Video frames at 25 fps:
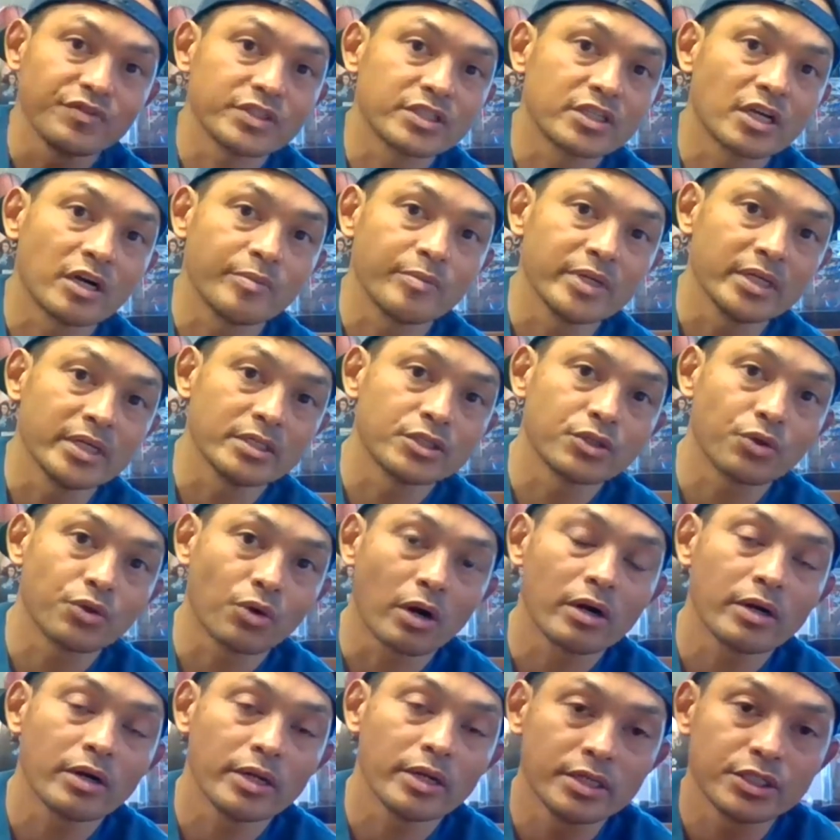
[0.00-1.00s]
is coming into
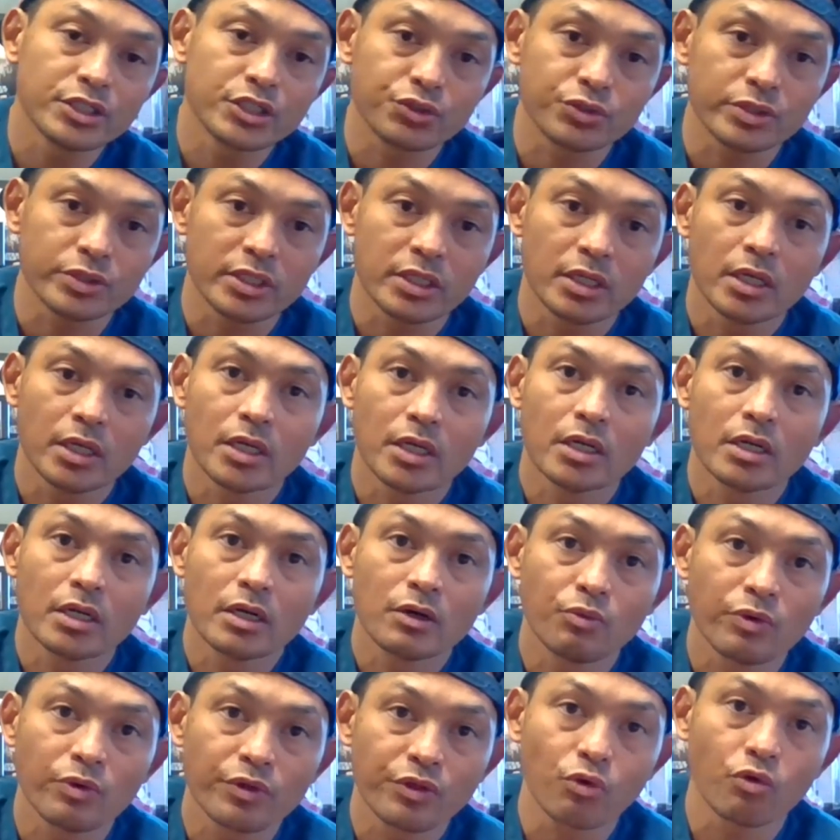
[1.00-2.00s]
our industry
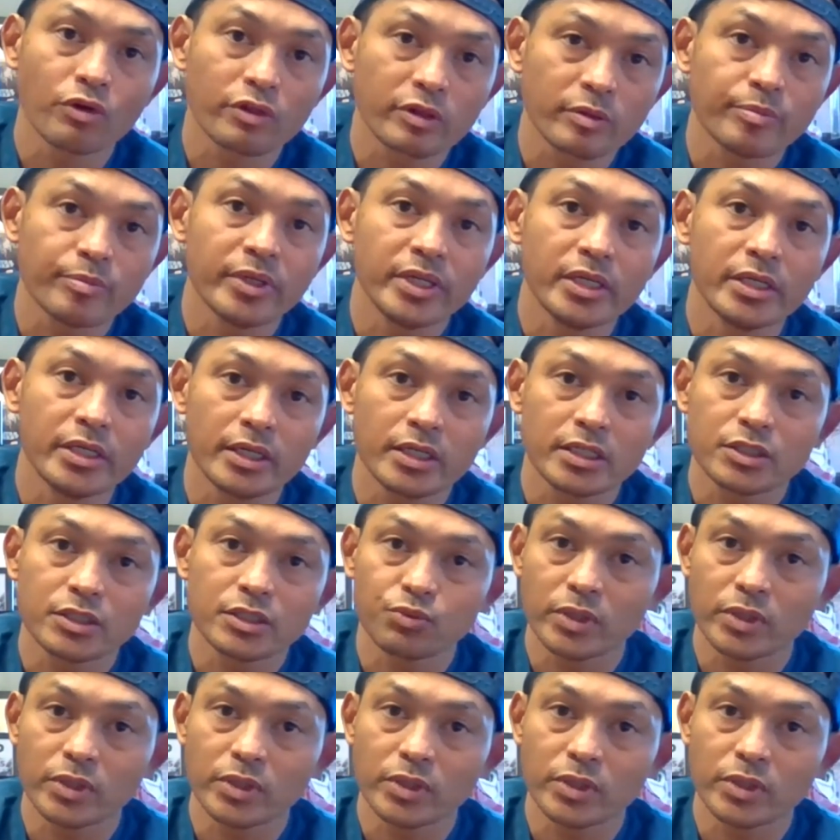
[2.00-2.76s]
with orthopedics.